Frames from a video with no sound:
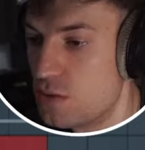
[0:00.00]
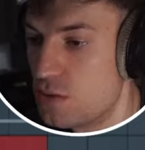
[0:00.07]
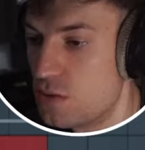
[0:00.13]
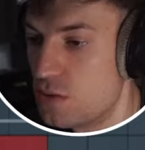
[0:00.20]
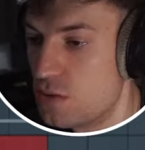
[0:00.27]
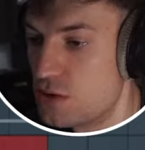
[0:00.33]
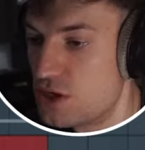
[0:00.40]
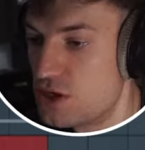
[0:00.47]

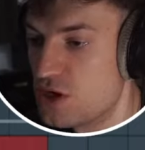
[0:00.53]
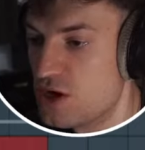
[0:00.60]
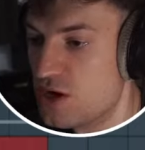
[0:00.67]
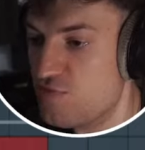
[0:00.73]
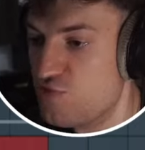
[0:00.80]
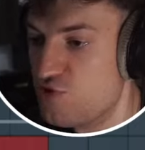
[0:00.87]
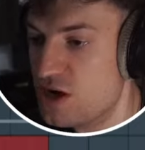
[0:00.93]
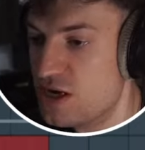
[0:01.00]
So you can get like
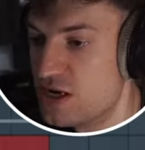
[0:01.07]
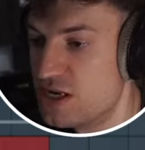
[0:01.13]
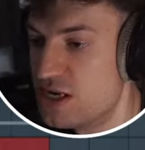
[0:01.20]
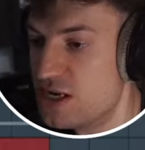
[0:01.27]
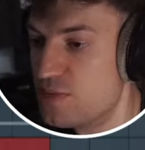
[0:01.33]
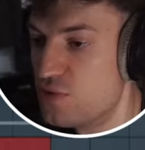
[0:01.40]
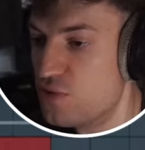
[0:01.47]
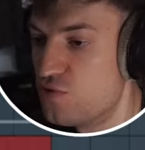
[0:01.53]
really
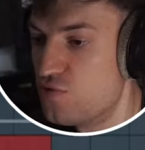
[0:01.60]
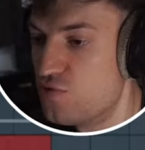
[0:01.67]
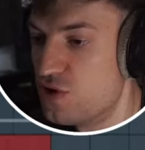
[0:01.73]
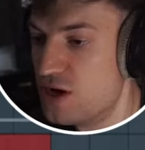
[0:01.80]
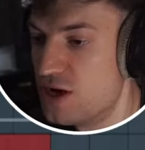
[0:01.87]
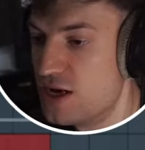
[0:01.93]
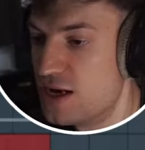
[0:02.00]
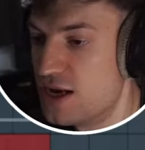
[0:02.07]
deep or
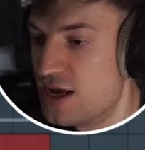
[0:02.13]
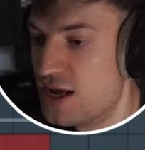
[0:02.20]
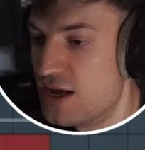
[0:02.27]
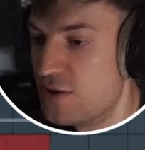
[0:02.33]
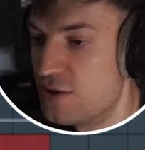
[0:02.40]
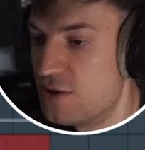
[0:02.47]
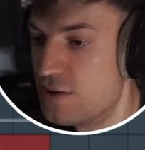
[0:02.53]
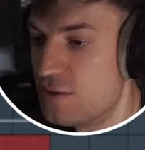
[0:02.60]
really
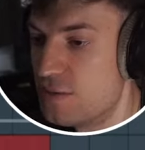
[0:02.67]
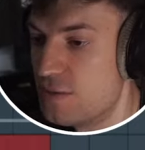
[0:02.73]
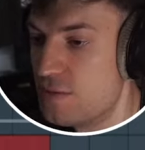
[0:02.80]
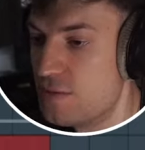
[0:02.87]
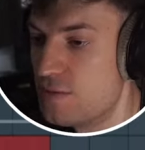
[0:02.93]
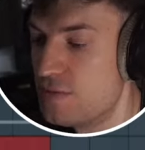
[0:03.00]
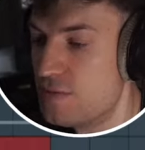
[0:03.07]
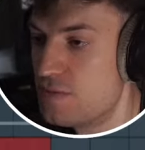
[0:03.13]
loud.
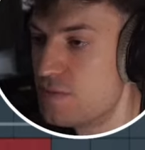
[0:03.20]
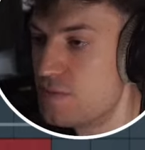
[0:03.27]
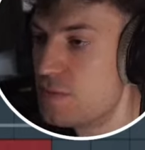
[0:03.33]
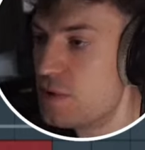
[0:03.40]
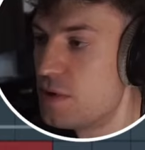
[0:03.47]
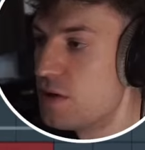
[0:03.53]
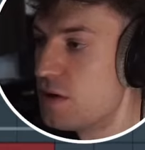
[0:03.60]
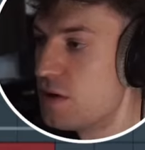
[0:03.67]

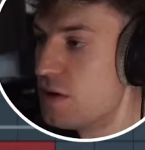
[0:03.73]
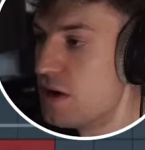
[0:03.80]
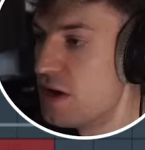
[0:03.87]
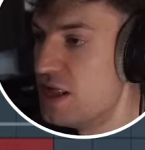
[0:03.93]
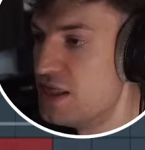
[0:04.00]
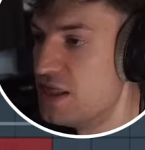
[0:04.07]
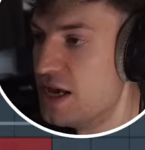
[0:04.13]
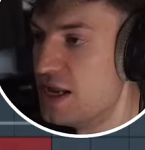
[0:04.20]

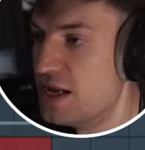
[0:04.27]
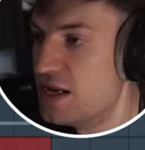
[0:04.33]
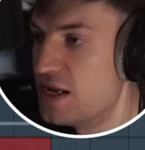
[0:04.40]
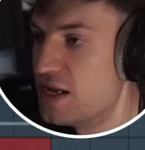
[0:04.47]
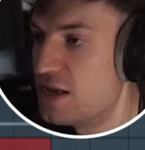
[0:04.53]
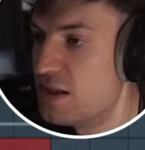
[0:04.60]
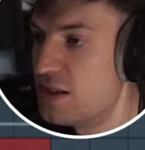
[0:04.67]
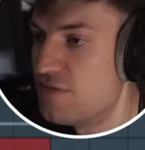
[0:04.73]
And then
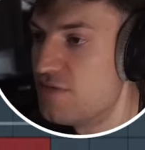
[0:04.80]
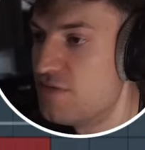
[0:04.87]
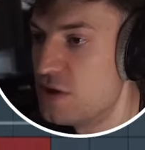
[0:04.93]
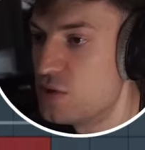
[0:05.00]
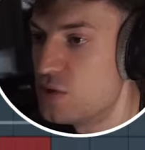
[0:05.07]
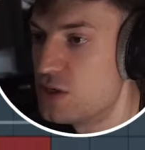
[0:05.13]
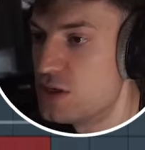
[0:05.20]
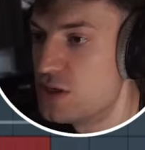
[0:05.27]
the
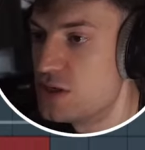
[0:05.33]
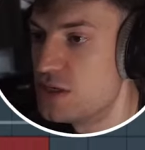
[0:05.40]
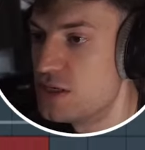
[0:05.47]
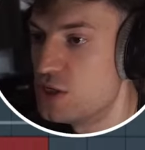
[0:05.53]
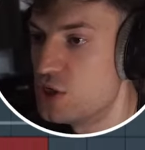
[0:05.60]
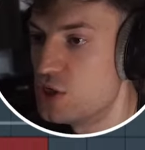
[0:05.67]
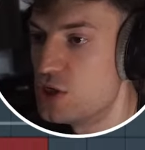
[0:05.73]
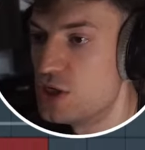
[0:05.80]
filters
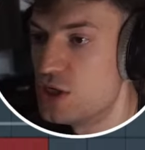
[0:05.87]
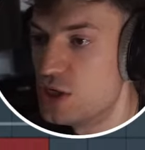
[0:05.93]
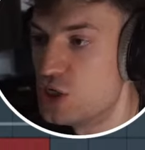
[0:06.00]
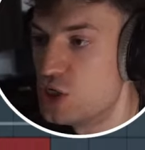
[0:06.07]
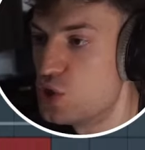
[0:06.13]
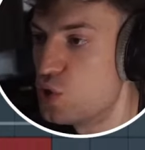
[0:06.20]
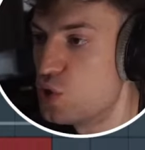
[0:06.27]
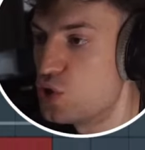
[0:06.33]
is just a
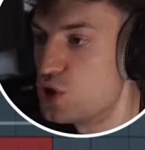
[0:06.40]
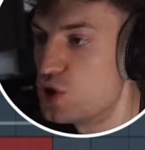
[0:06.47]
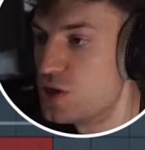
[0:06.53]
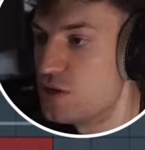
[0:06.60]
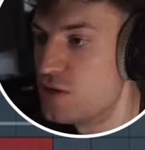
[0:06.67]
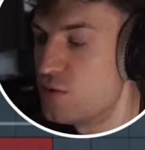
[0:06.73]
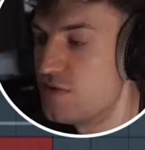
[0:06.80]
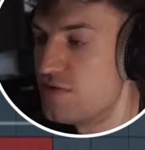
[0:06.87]

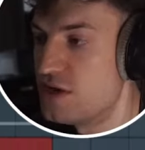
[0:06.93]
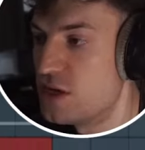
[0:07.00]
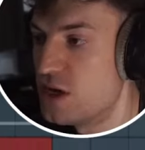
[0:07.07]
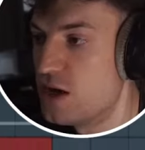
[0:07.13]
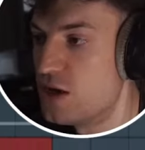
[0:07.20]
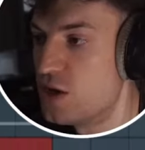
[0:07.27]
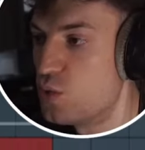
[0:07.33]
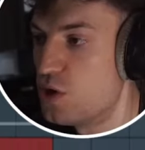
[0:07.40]
distortion with a
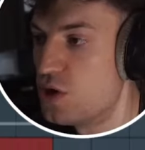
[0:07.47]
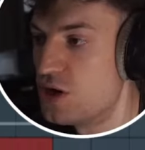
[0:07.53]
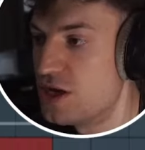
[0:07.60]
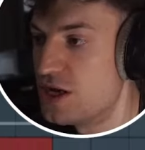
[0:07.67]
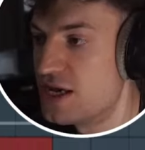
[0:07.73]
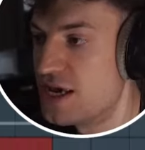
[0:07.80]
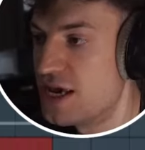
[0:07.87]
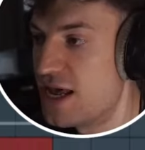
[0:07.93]
diode 1 on it
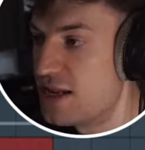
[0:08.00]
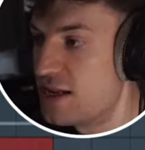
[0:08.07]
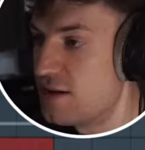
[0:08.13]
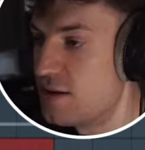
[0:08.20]
again.